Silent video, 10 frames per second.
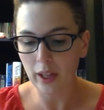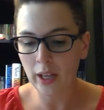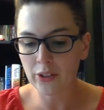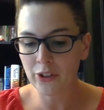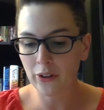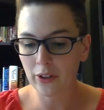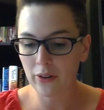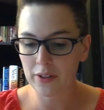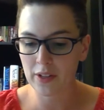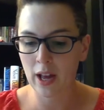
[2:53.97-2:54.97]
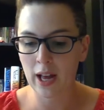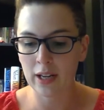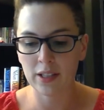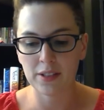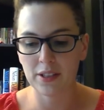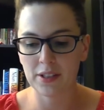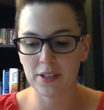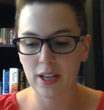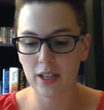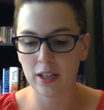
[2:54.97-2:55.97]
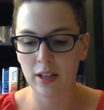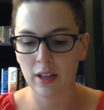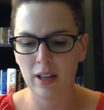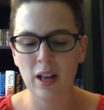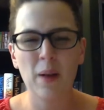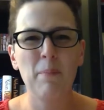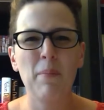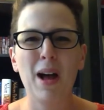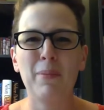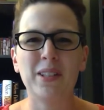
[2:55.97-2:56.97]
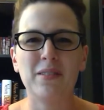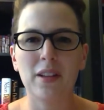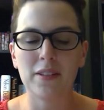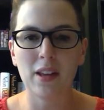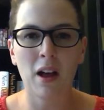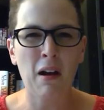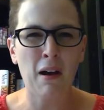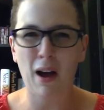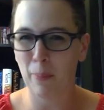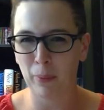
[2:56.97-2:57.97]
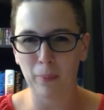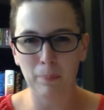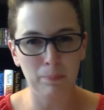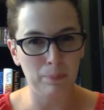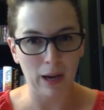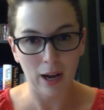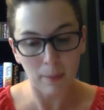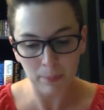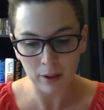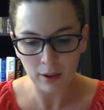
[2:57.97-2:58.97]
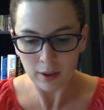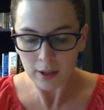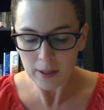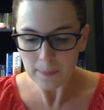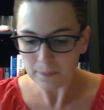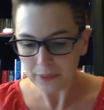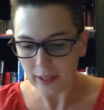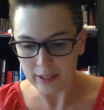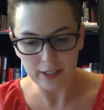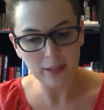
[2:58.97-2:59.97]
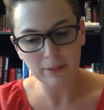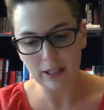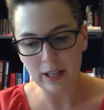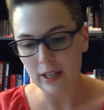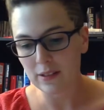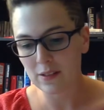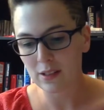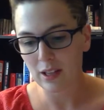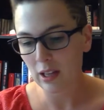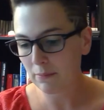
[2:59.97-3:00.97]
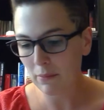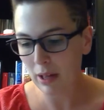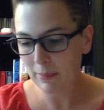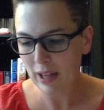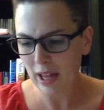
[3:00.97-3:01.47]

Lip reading: Antonio doesn't hide his disdain. "Mama doesn't hop or bop." And Hamlet adds, "And Mama